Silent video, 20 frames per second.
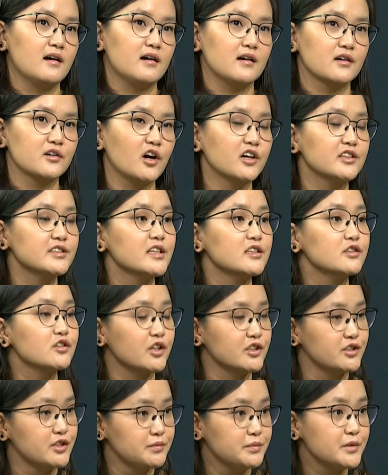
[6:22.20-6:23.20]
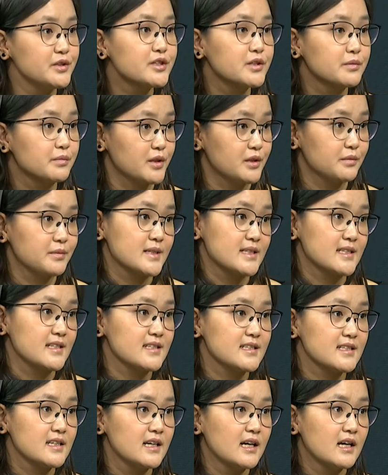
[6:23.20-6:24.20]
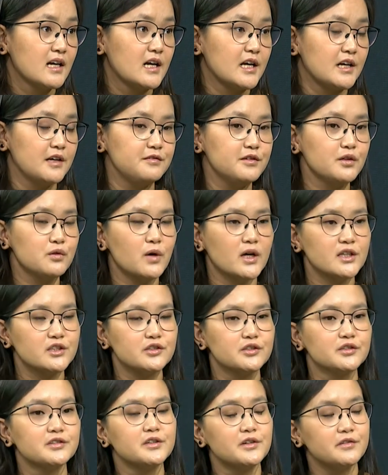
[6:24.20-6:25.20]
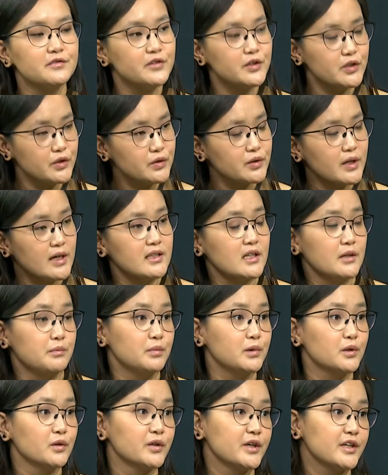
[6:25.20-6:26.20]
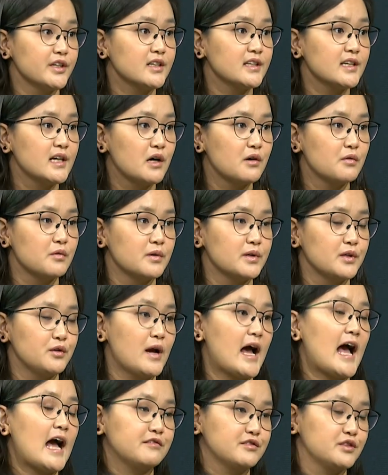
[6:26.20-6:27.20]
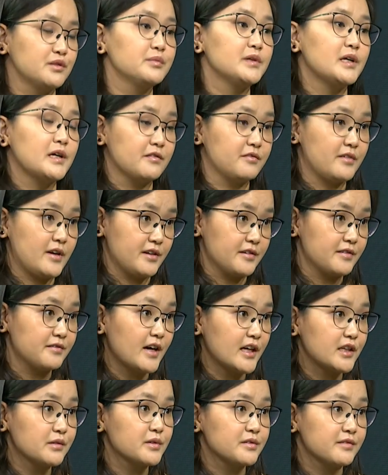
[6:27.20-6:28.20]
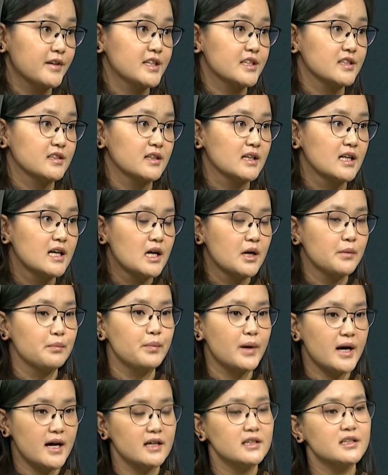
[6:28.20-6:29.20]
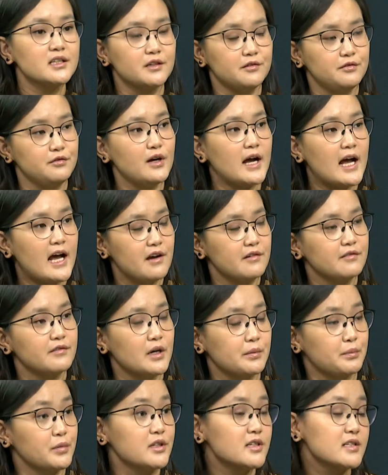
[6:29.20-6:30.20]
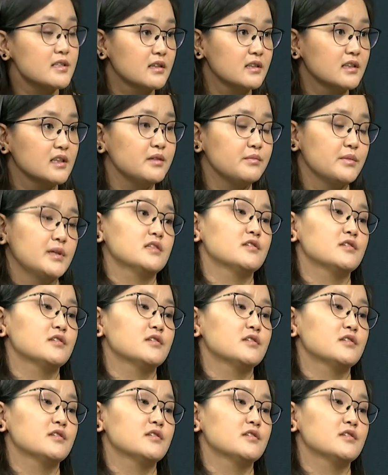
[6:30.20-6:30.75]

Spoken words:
content contribution purposes. If you want to review an employer, you have to be a verified professional. But if you have a personal email,